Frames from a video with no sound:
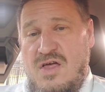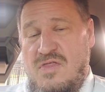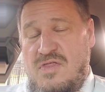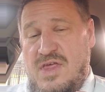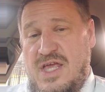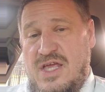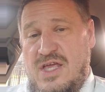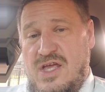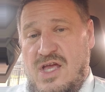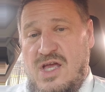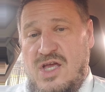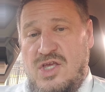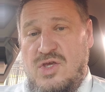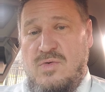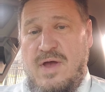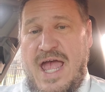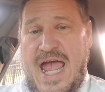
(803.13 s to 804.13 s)
The
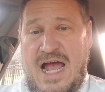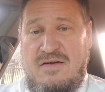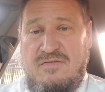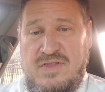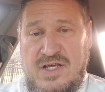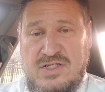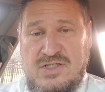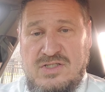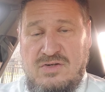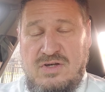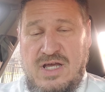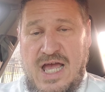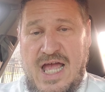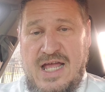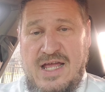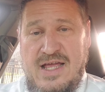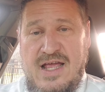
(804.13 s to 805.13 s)
you have this.
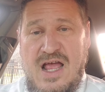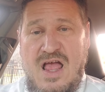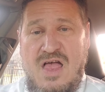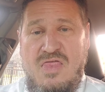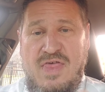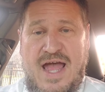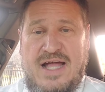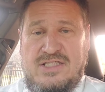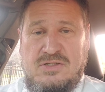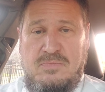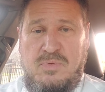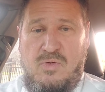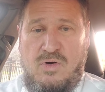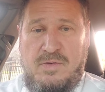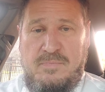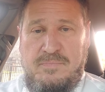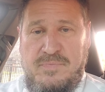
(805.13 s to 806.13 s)
Okay, that's
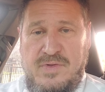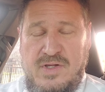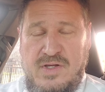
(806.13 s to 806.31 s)
important.